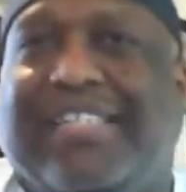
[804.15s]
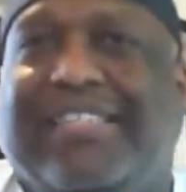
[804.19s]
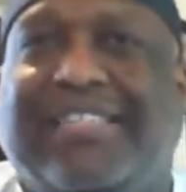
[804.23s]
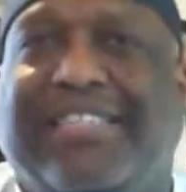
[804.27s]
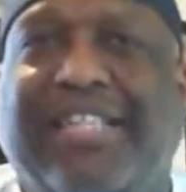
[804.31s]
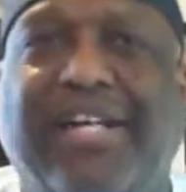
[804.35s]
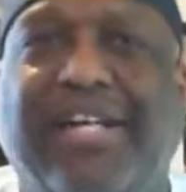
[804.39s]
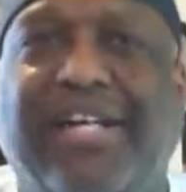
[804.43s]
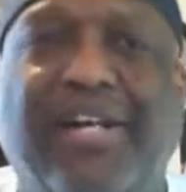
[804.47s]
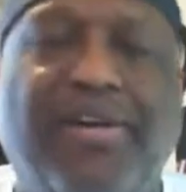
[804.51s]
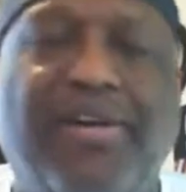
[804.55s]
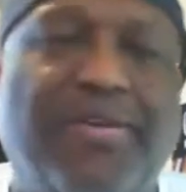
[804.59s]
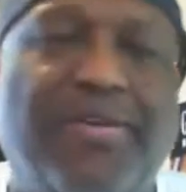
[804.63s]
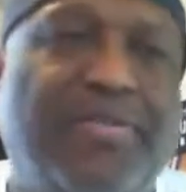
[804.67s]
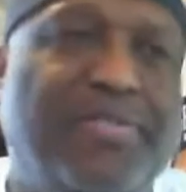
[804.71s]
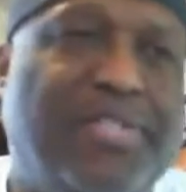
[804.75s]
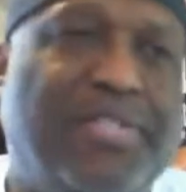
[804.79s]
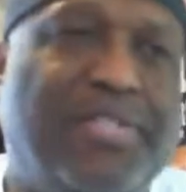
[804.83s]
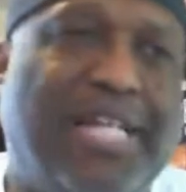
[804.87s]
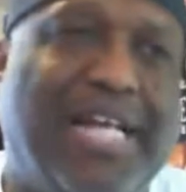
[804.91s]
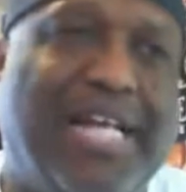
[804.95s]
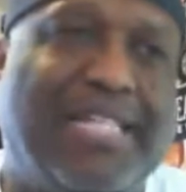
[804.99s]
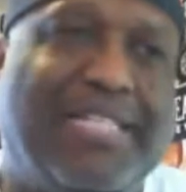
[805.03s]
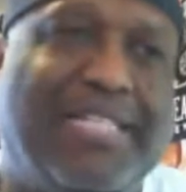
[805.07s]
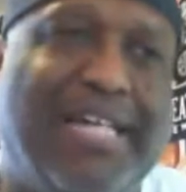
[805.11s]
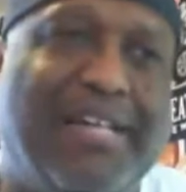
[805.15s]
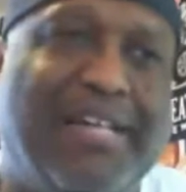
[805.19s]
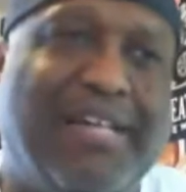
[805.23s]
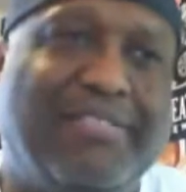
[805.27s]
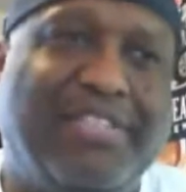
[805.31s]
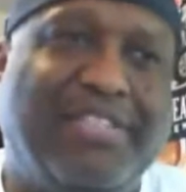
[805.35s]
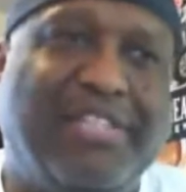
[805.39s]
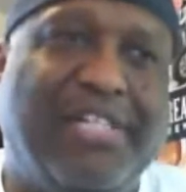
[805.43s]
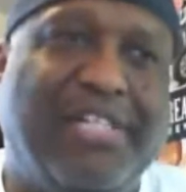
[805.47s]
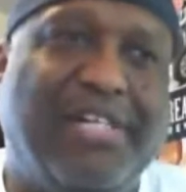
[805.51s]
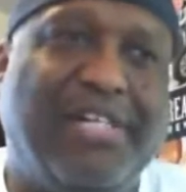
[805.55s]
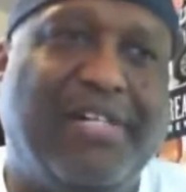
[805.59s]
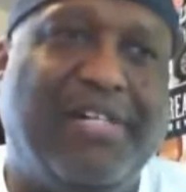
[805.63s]
So a lot of times,
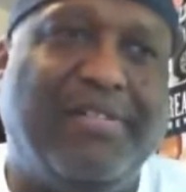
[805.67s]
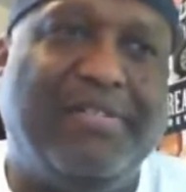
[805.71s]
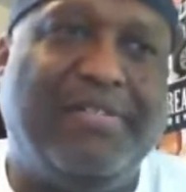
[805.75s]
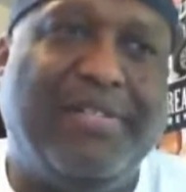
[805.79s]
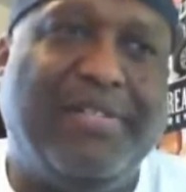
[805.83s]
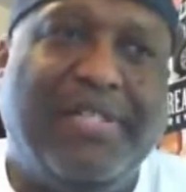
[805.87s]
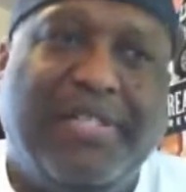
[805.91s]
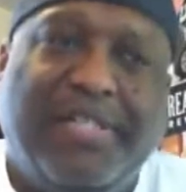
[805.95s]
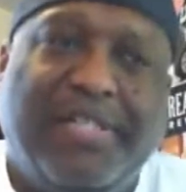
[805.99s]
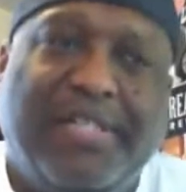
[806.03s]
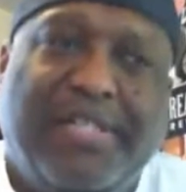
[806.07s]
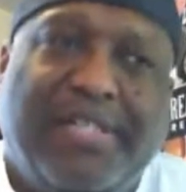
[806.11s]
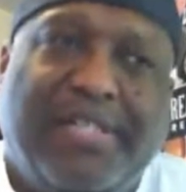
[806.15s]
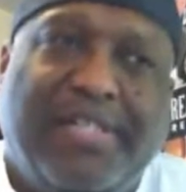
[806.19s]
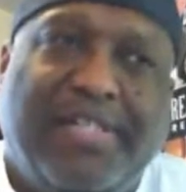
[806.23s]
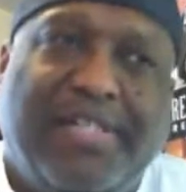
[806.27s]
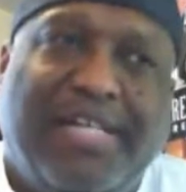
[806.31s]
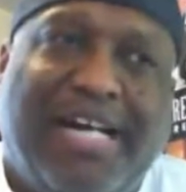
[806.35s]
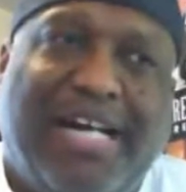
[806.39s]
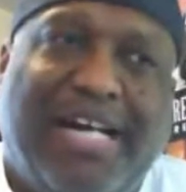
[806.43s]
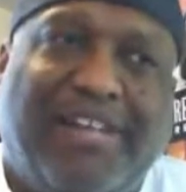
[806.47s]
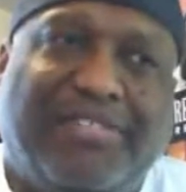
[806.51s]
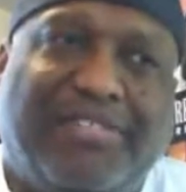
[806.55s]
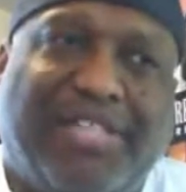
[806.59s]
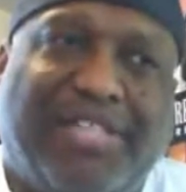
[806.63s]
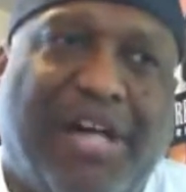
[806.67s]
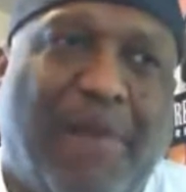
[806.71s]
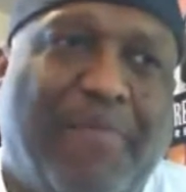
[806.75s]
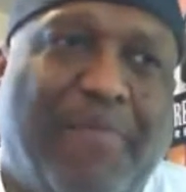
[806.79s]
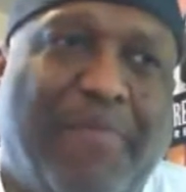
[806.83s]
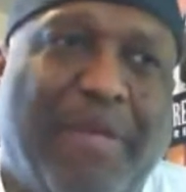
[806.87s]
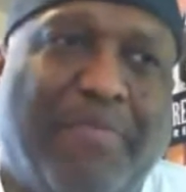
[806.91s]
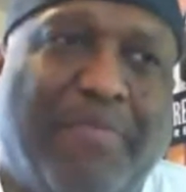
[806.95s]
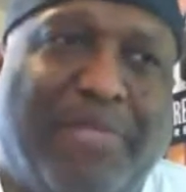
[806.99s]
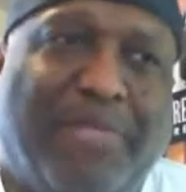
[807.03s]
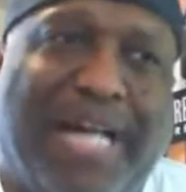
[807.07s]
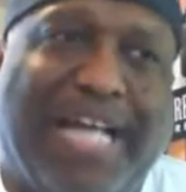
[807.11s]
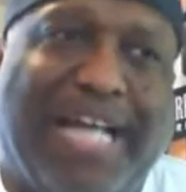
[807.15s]
you know, I'll tell
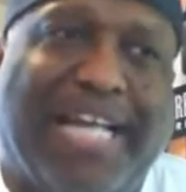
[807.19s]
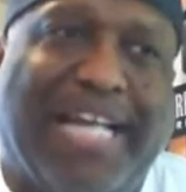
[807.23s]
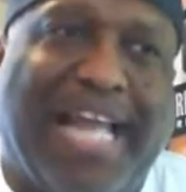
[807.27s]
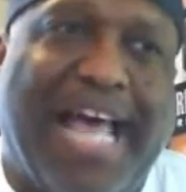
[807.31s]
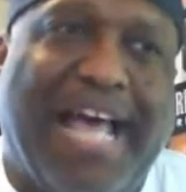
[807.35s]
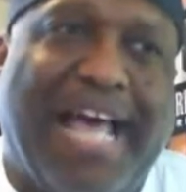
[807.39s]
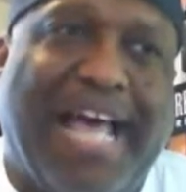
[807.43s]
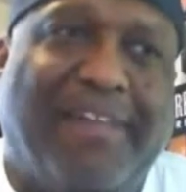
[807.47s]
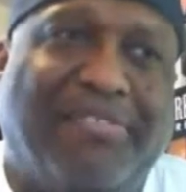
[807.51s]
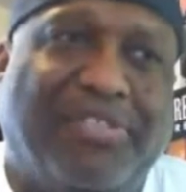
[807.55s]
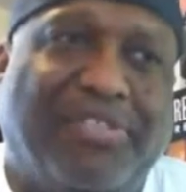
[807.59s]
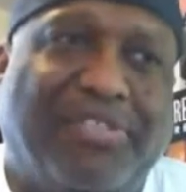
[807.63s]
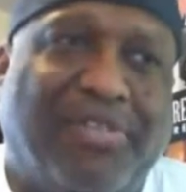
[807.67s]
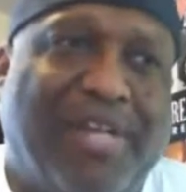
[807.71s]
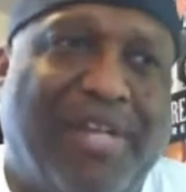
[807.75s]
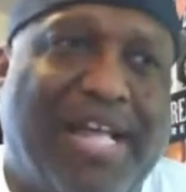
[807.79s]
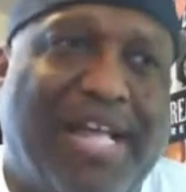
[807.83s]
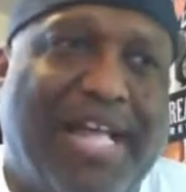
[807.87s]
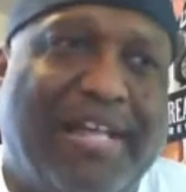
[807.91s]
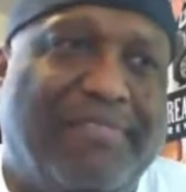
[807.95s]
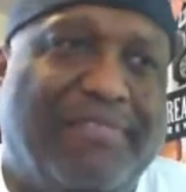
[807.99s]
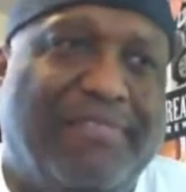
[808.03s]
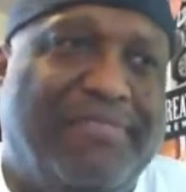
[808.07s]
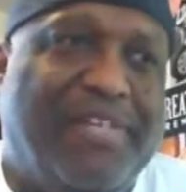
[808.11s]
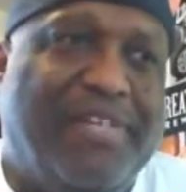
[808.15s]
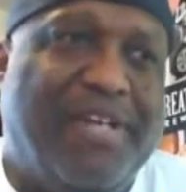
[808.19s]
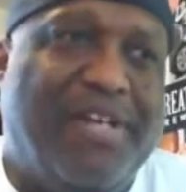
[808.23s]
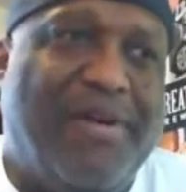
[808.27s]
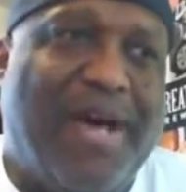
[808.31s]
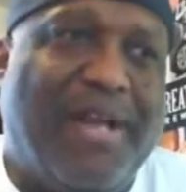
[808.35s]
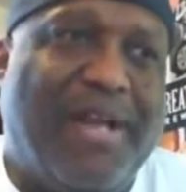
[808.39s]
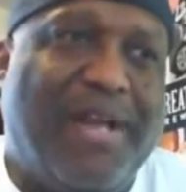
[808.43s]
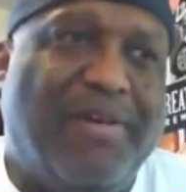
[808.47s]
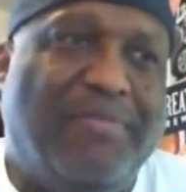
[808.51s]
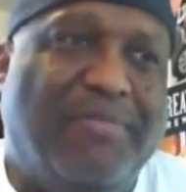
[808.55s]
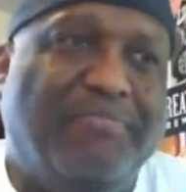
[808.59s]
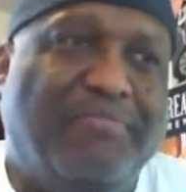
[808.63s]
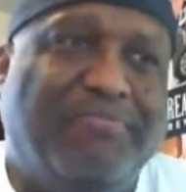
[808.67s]
people I laugh so that, you know,
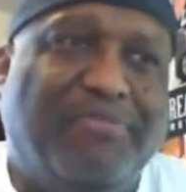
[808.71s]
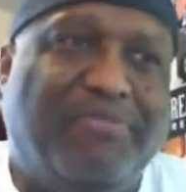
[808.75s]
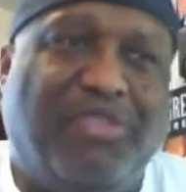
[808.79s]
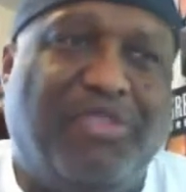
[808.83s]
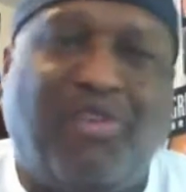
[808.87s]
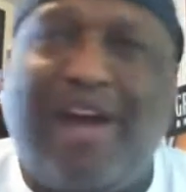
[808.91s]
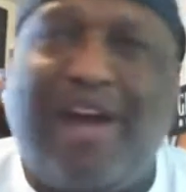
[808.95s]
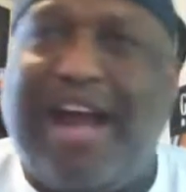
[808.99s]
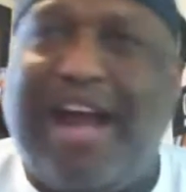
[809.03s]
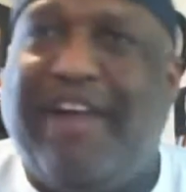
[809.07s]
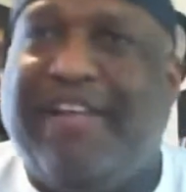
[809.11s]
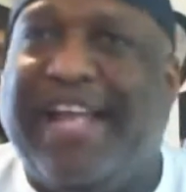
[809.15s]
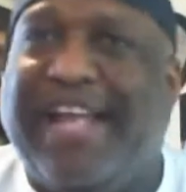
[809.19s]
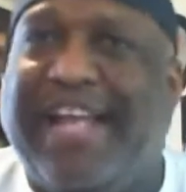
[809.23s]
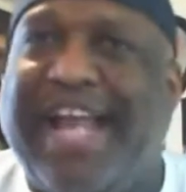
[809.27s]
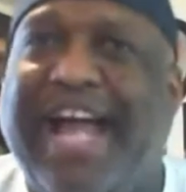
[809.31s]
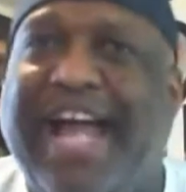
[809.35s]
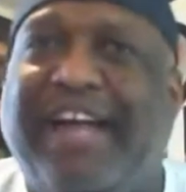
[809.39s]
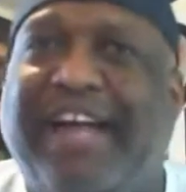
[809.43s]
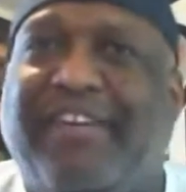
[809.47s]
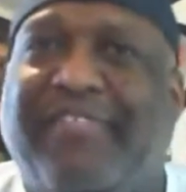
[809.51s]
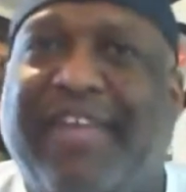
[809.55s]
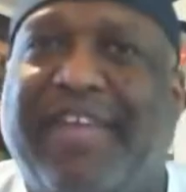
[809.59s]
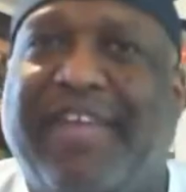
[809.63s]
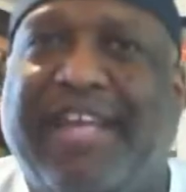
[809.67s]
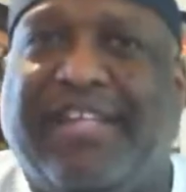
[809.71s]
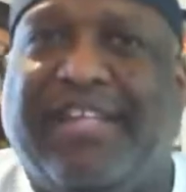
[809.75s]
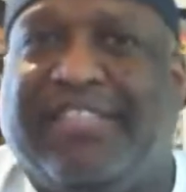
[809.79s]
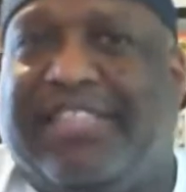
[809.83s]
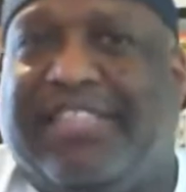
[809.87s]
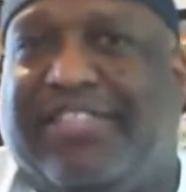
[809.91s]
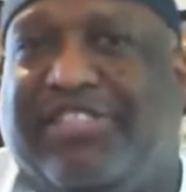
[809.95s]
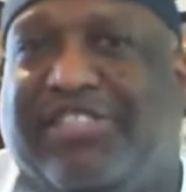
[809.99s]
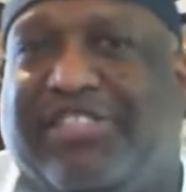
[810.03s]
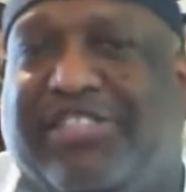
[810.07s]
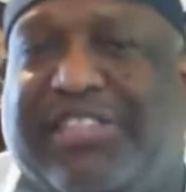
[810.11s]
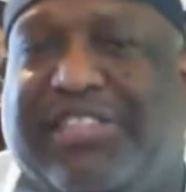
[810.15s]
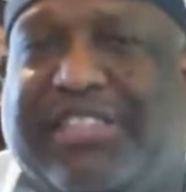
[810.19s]
I don't cry or get aggravated, because
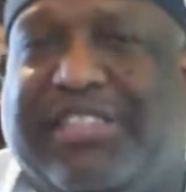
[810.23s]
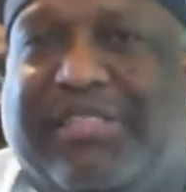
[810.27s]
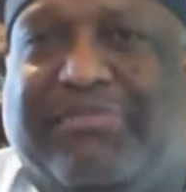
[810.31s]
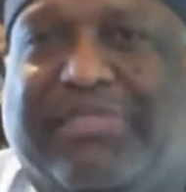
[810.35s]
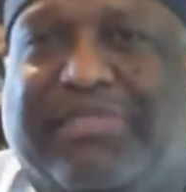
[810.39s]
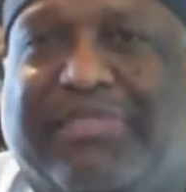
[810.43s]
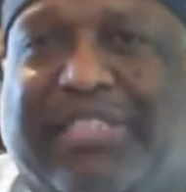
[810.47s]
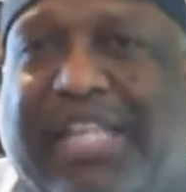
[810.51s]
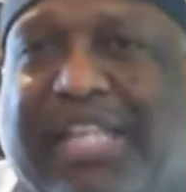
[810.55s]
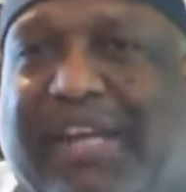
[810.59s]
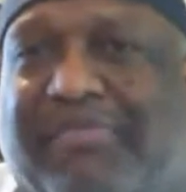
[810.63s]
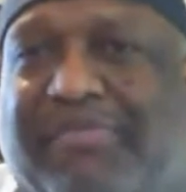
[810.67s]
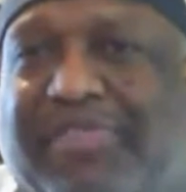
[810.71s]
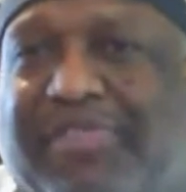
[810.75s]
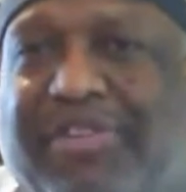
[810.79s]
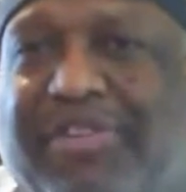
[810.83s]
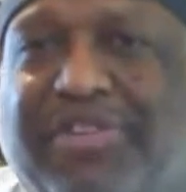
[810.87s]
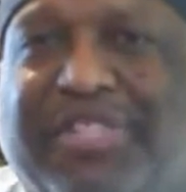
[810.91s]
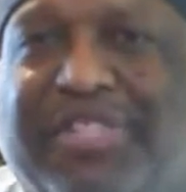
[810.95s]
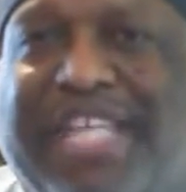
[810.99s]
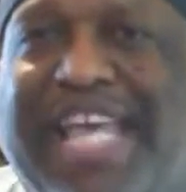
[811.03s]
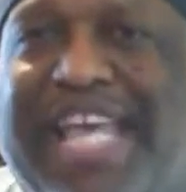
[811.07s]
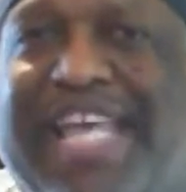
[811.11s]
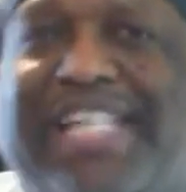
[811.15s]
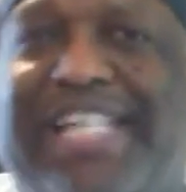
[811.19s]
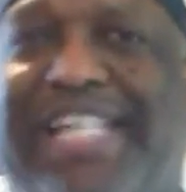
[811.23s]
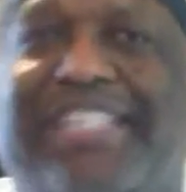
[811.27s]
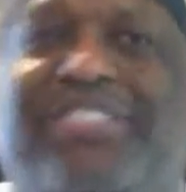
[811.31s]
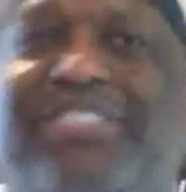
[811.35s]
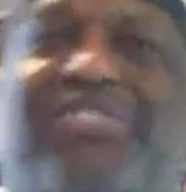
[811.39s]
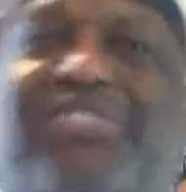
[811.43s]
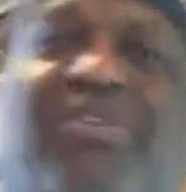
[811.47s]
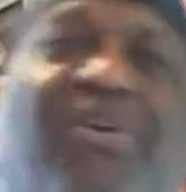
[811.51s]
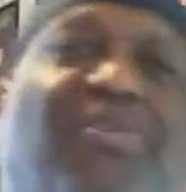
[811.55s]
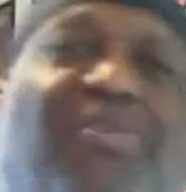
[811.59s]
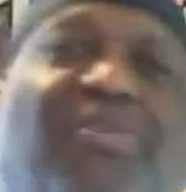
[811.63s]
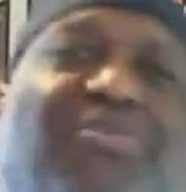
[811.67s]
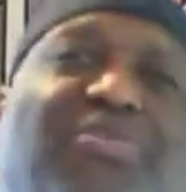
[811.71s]
there's just some stuff you just can't
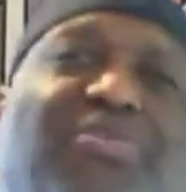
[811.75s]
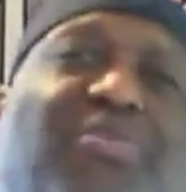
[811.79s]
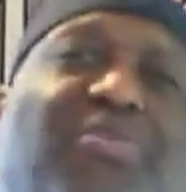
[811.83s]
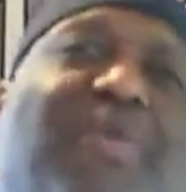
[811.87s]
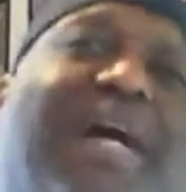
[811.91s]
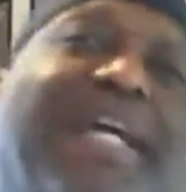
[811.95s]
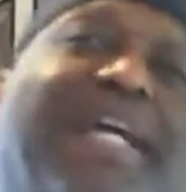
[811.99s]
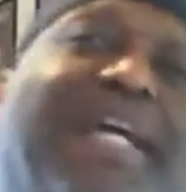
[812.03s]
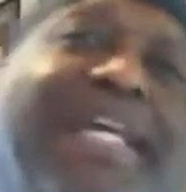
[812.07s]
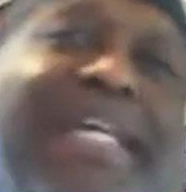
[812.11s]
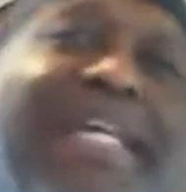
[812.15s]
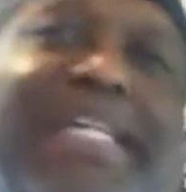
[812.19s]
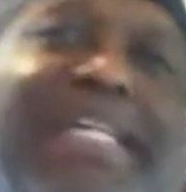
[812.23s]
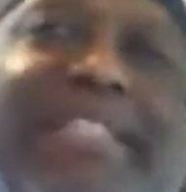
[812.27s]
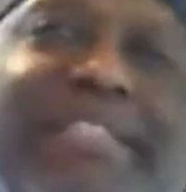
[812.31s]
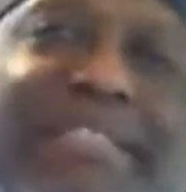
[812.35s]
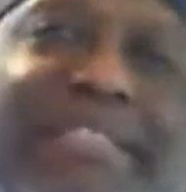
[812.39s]
control. So why get